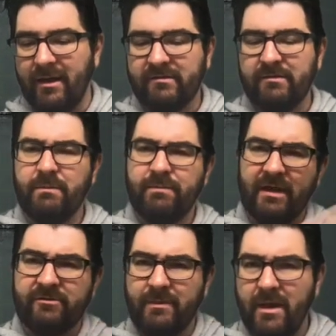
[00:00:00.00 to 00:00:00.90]
some
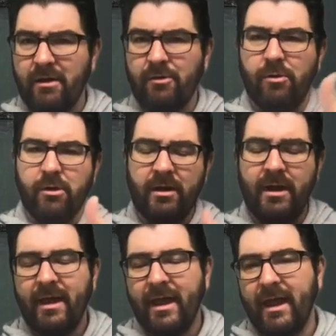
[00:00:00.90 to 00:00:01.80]
impacts from the air war
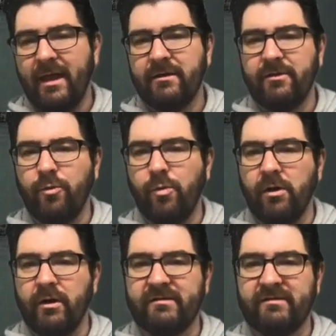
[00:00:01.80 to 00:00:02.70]
and the
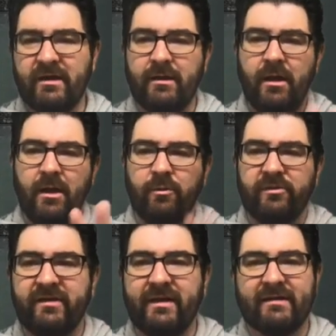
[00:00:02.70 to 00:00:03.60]
war at sea. We'll
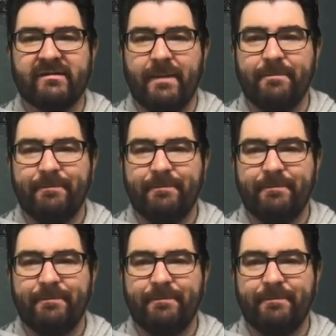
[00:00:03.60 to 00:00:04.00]
see you next time.